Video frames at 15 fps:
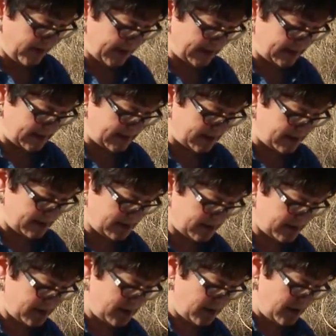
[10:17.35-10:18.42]
finally,
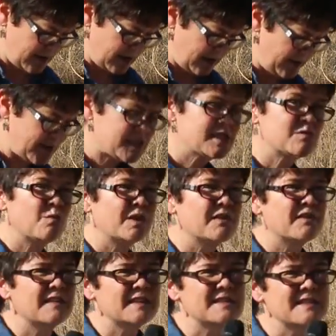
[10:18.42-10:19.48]
and this is one
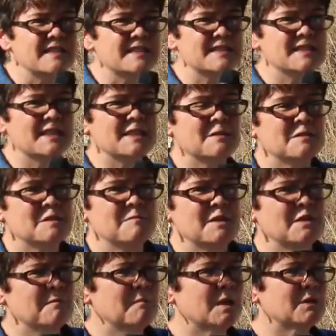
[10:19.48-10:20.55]
of the things that excites
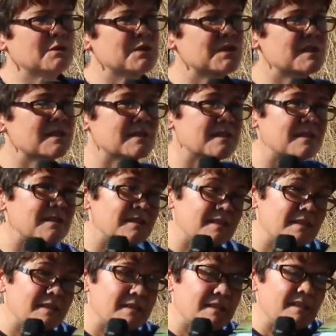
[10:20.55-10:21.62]
me the most,
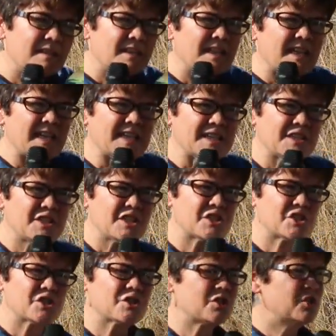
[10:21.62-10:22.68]
in
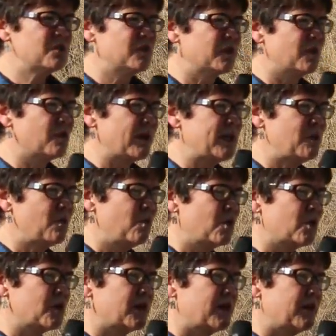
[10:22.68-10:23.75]
addition to the great
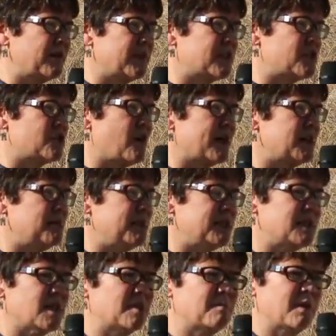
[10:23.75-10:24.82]
work that is trying to be
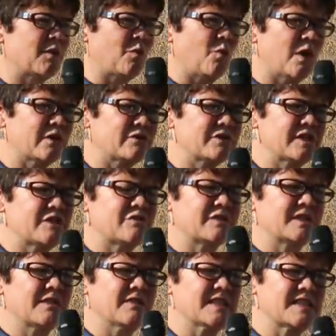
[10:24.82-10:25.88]
done by the Water
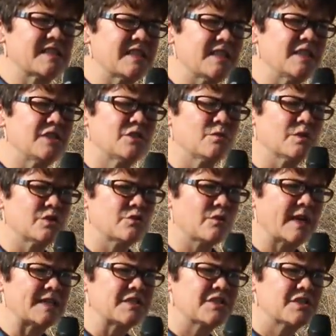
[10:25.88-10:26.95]
District and the city to
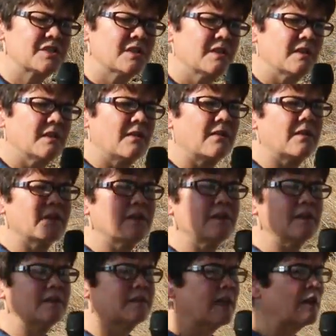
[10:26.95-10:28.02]
address
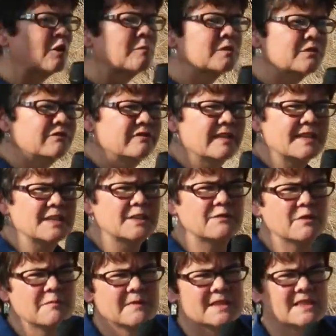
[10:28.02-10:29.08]
the terrible flooding
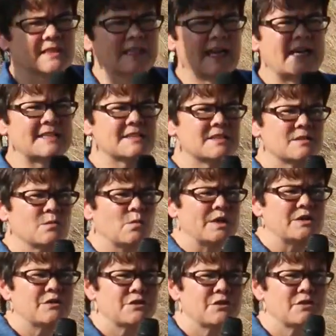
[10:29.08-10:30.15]
from this last
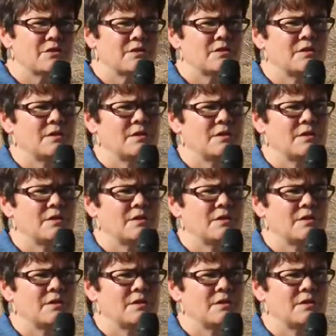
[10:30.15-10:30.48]
winter,